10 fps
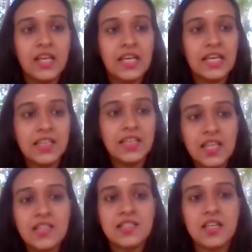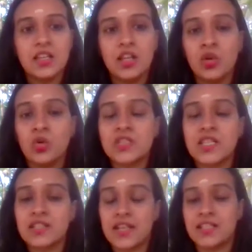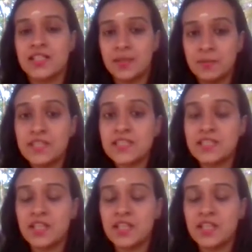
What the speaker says: in these, the loads are that means